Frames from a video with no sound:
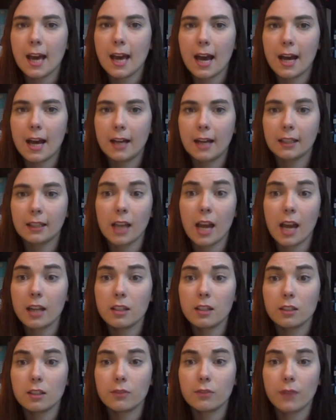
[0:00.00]
and I
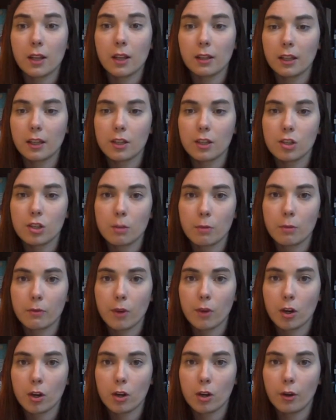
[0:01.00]
just felt like some of
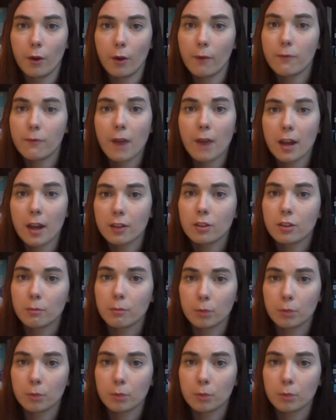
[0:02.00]
her facts and